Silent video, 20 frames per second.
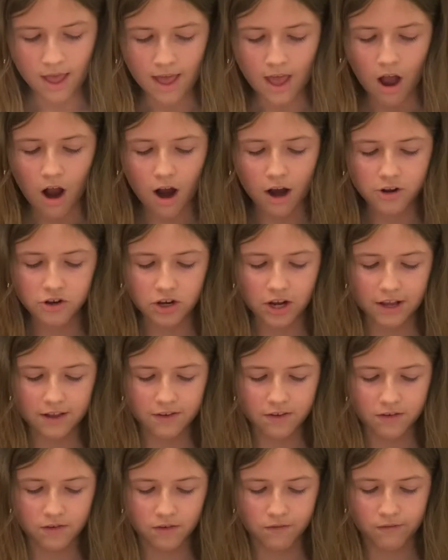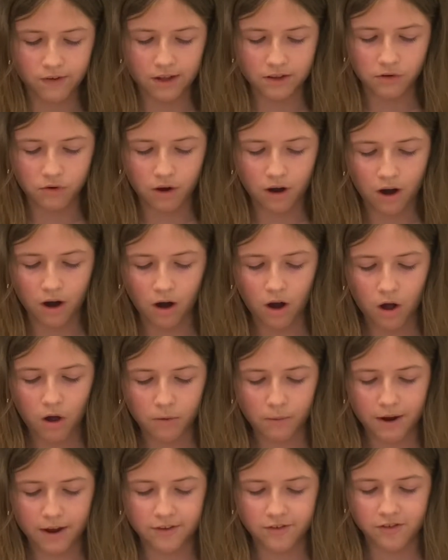Our chances of victory are
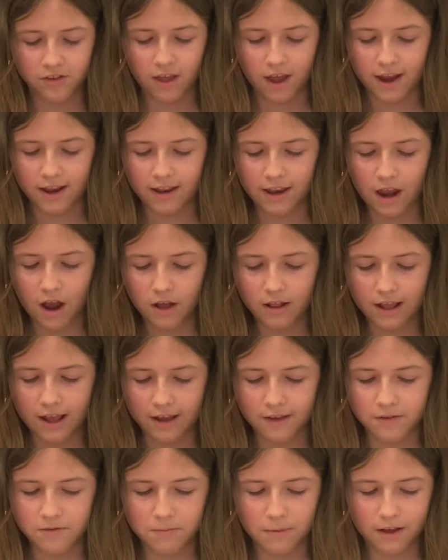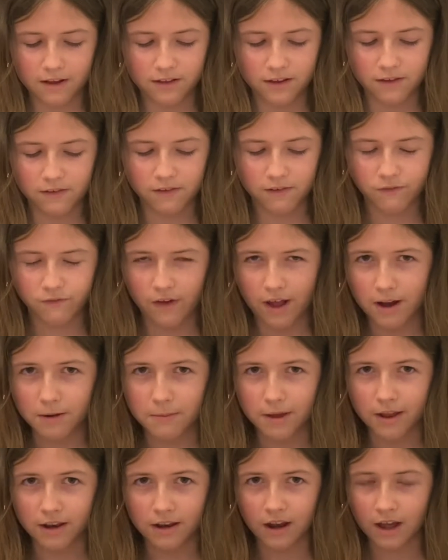already slight. Now they expect us to fight them
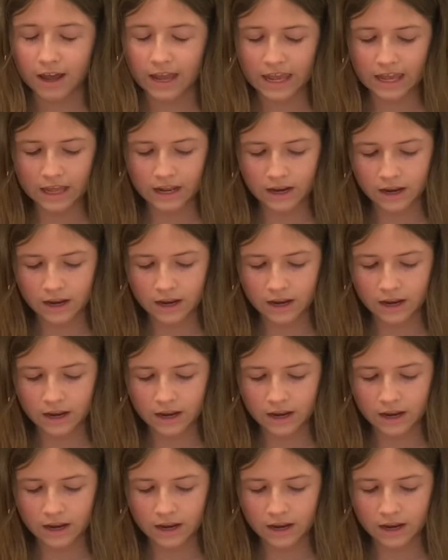at night?